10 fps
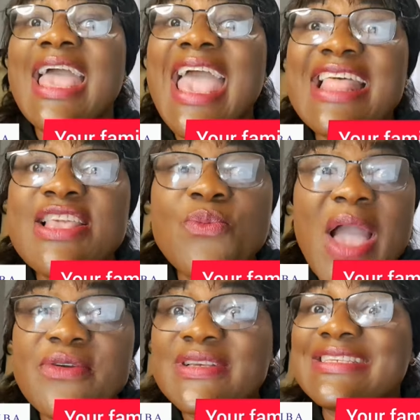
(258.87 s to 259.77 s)

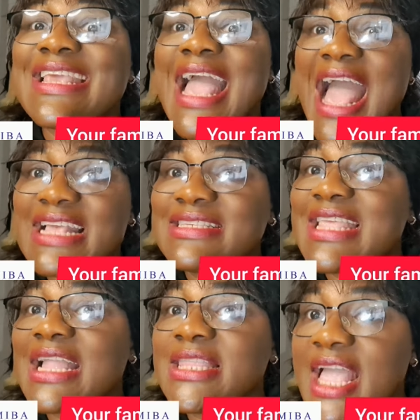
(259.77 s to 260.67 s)
Anywhere you see
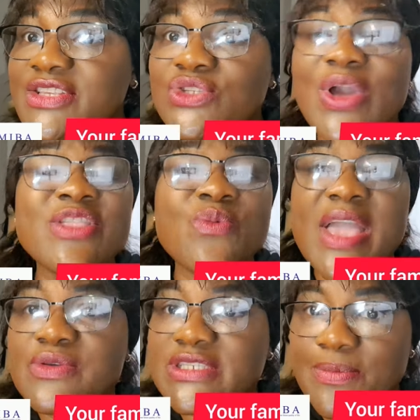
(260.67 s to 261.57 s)
Asda, Tesco,
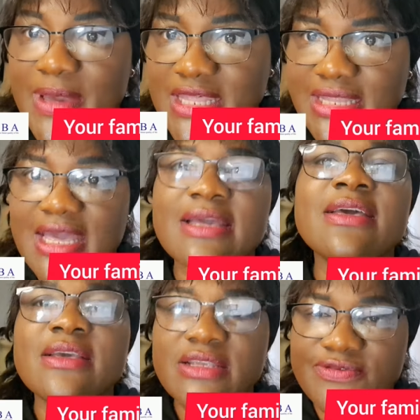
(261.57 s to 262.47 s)
anywhere you see banana,
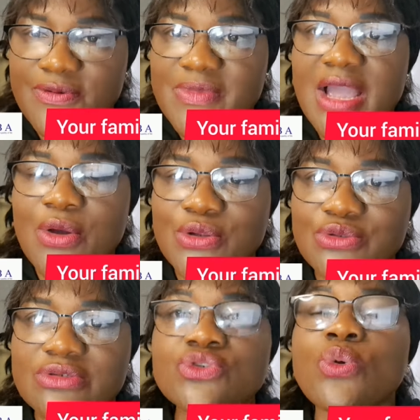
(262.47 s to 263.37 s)
it's from that
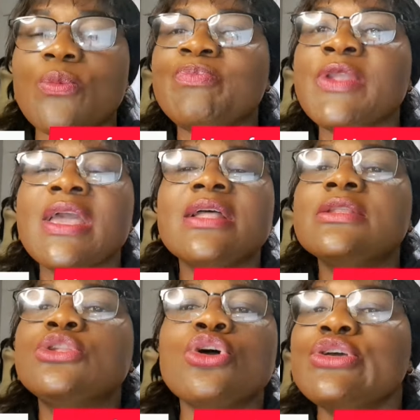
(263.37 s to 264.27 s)
country. So
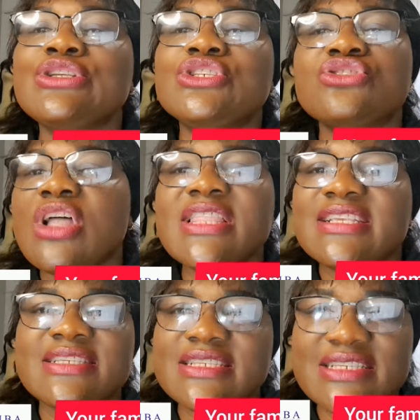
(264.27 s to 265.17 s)
it's not a
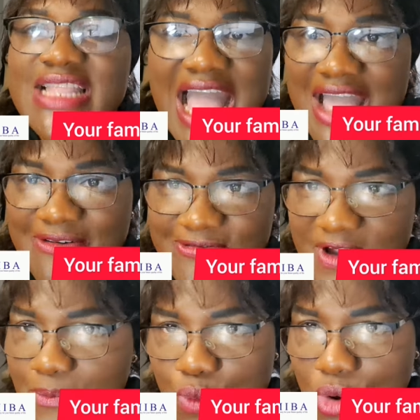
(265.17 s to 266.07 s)
seasonal
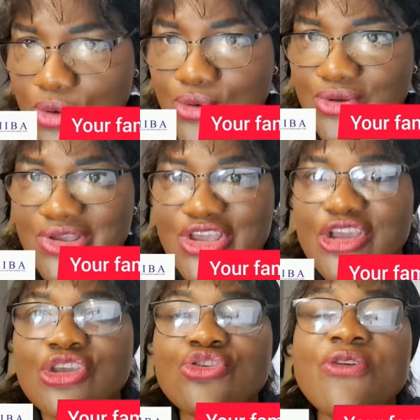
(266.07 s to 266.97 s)
farm work.
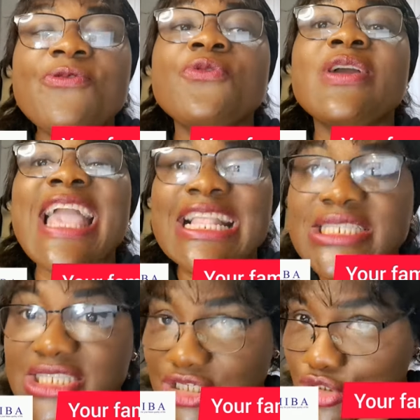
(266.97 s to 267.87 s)
If you
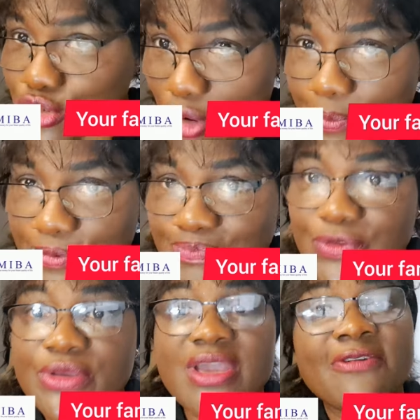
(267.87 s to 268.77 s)
get the job,
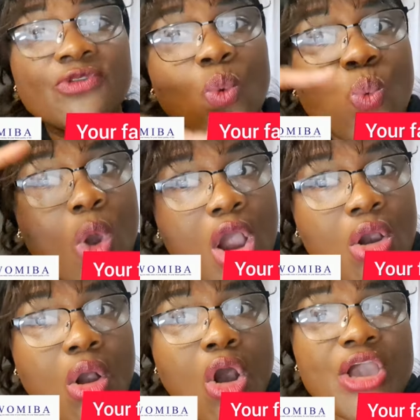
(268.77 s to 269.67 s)
you have to
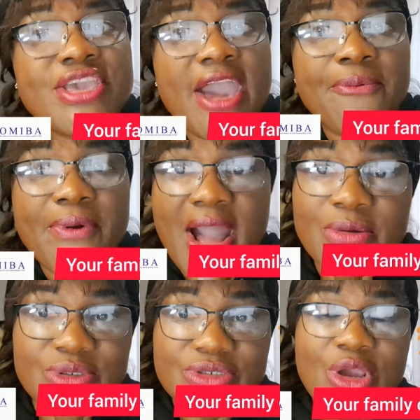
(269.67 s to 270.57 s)
work all year
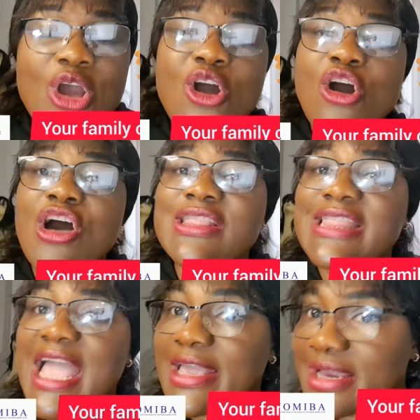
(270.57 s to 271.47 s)
round,
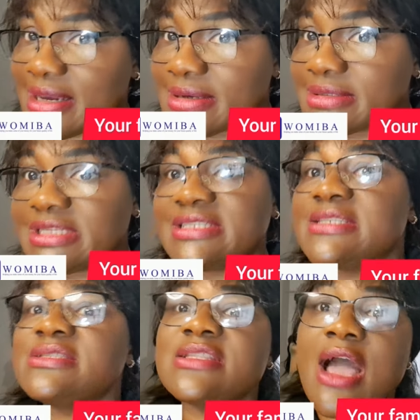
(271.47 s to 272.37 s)
unlike the
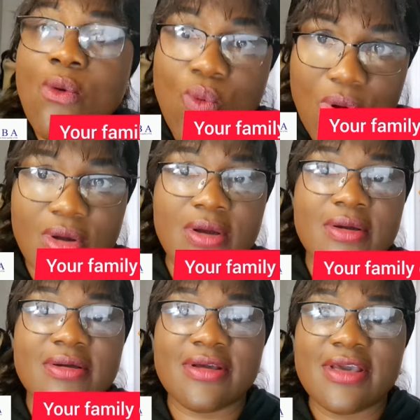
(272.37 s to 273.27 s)
seasonal
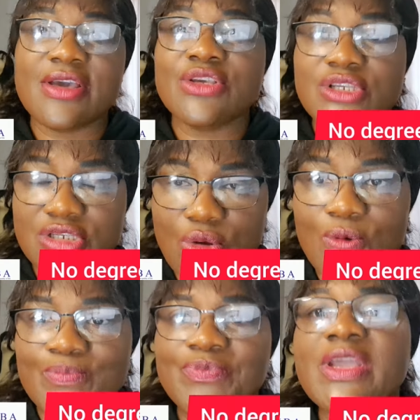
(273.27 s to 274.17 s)
work.
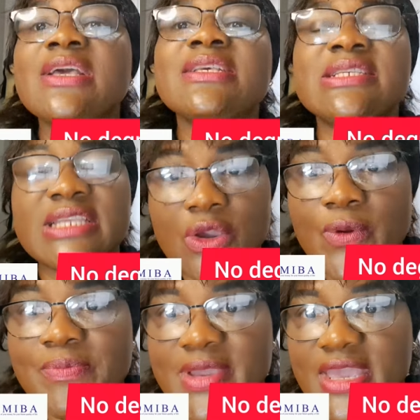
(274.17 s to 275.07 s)
So stick
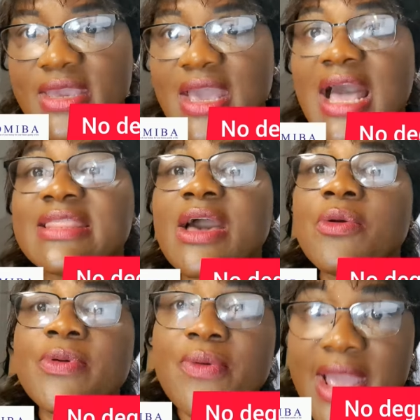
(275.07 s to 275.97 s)
with me and I
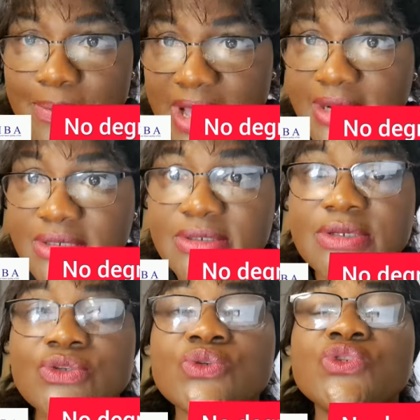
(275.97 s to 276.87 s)
will be right back
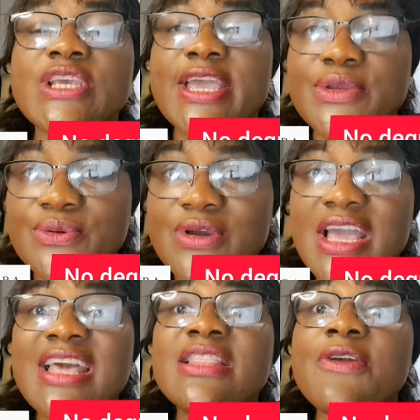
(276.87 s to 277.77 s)
to tell you
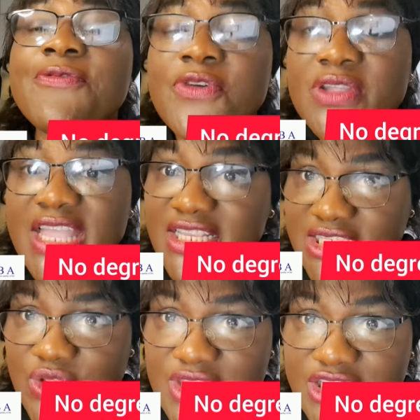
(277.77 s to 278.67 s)
the few
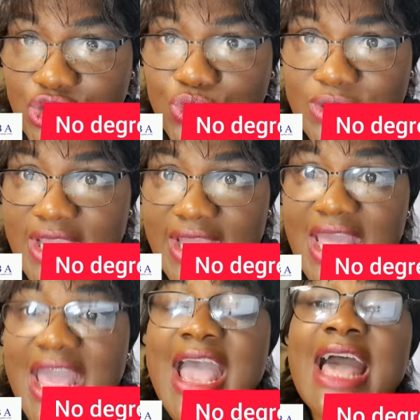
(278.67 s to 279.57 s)
things you need
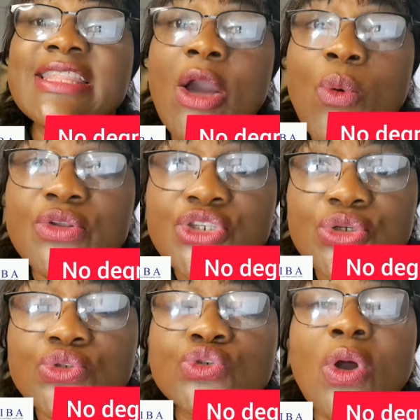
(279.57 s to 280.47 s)
today. And I want
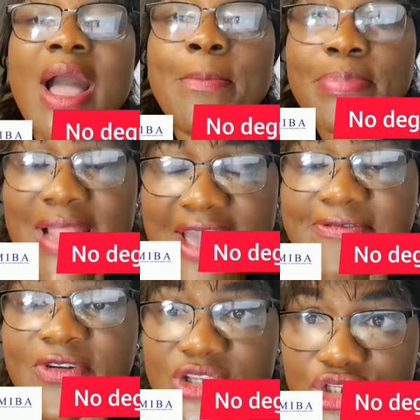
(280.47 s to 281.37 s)
you to apply
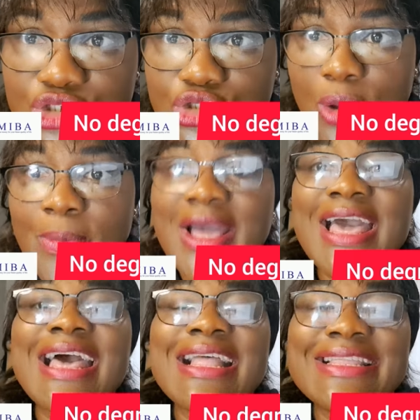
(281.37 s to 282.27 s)
for this job.
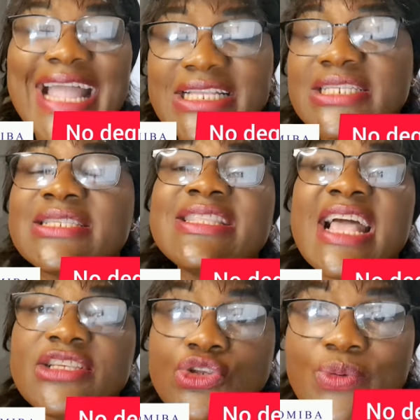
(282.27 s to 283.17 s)
That is
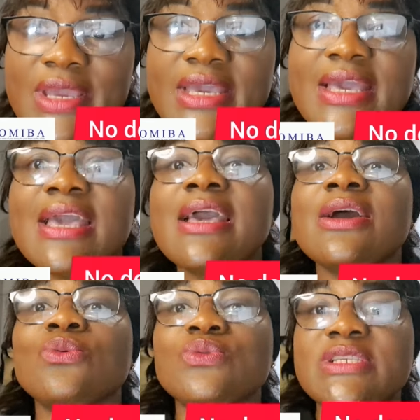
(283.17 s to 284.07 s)
next week.
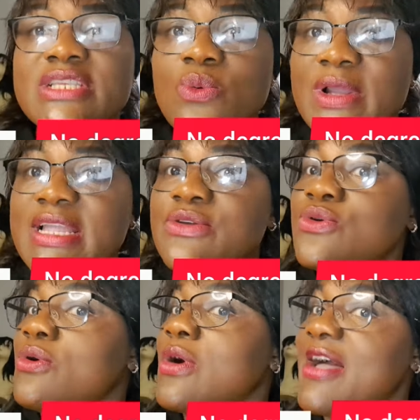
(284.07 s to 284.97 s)
We'll see whether
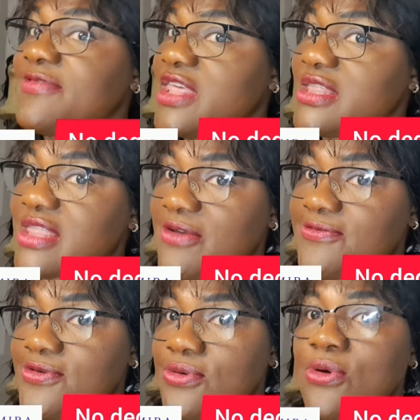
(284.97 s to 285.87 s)
you're having an
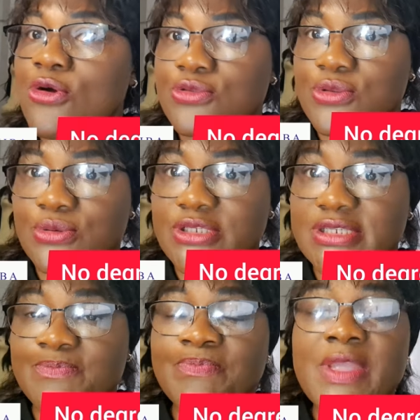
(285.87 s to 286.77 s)
interview or
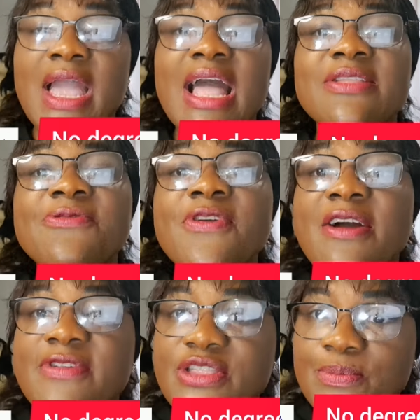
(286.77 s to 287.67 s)
not. And if you
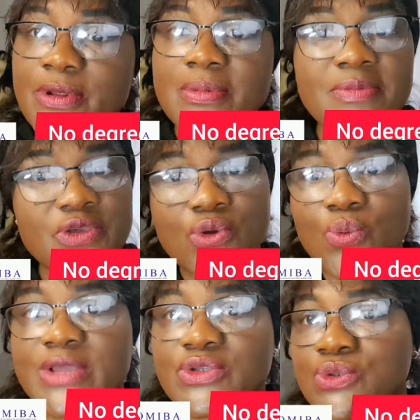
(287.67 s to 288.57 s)
have any problem, you know
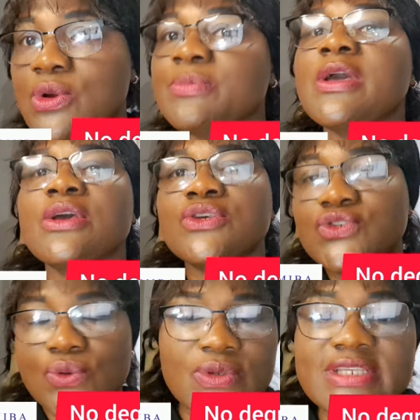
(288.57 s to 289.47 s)
where to come.
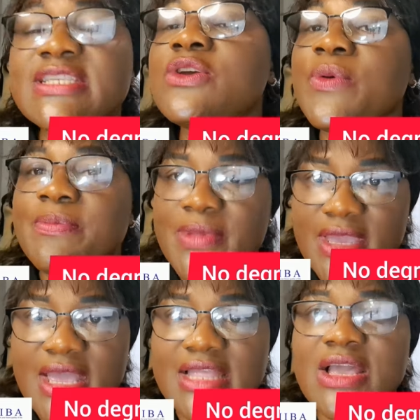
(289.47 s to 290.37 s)
So stick with
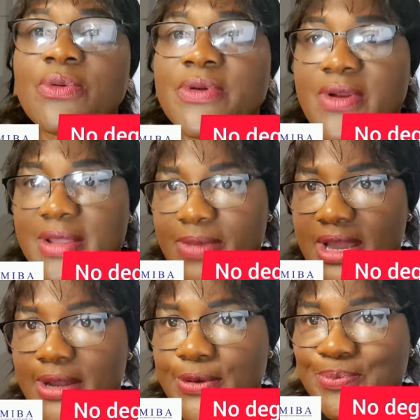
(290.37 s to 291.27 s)
me and I'll be right
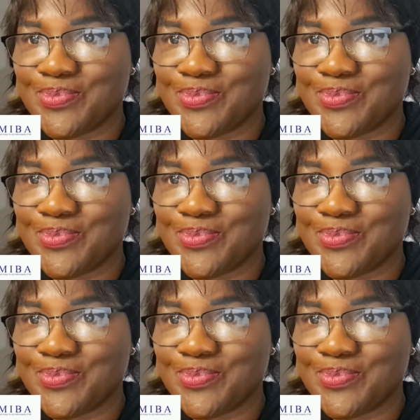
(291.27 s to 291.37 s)
back.